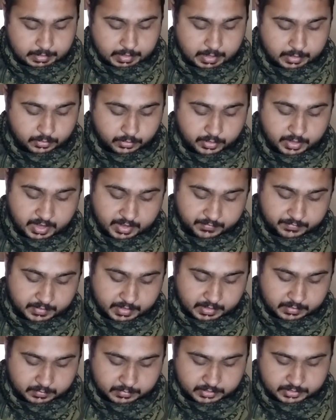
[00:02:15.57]
I don't have
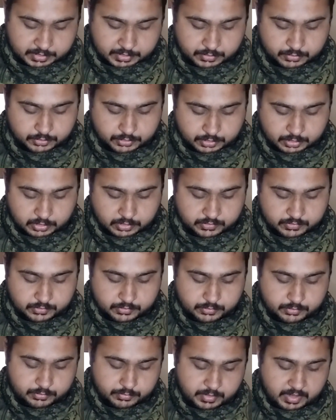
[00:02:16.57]
that much huge cost
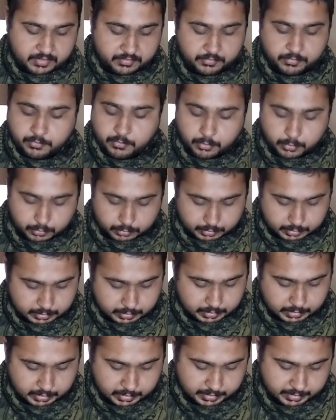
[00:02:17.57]
to afford
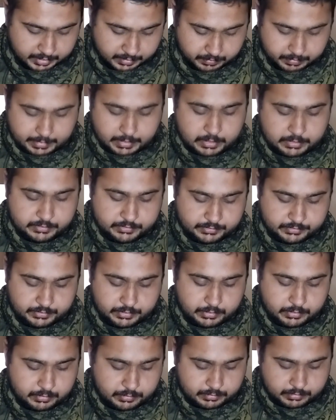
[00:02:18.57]
a hitbox.
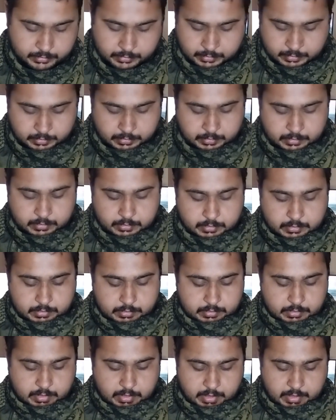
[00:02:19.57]
So
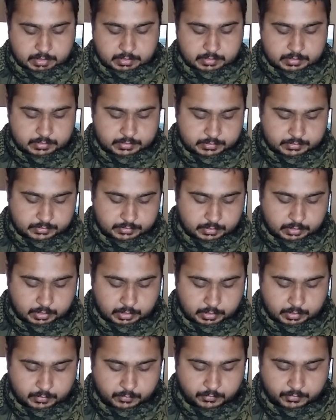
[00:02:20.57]
I
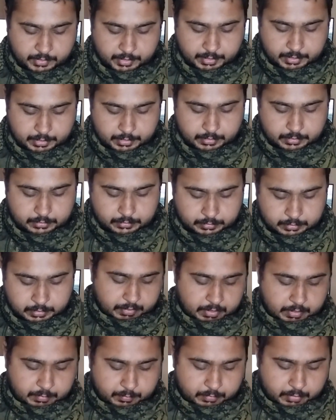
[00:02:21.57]
saw a video
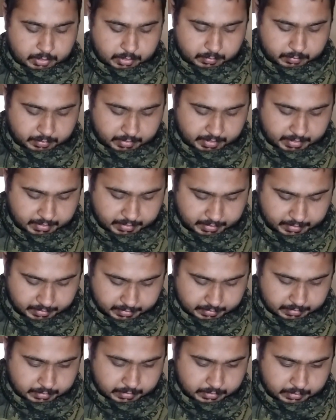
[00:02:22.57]
people playing
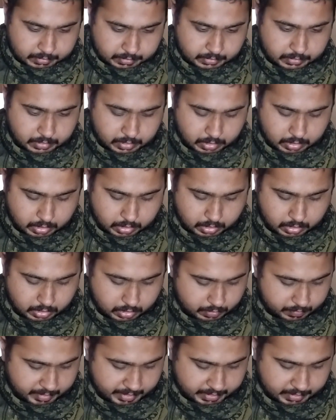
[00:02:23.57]
in.
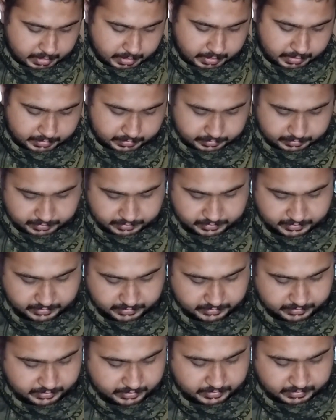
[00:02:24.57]
Oh my god,
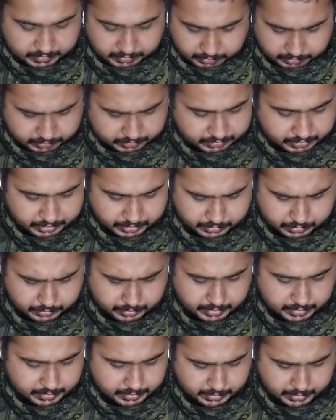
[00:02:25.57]
this looks cute
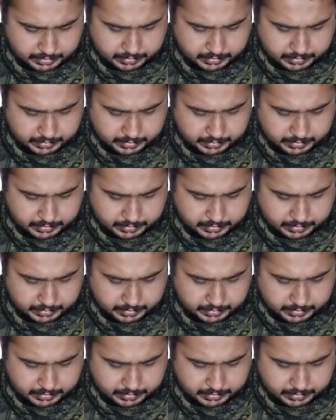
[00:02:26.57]
and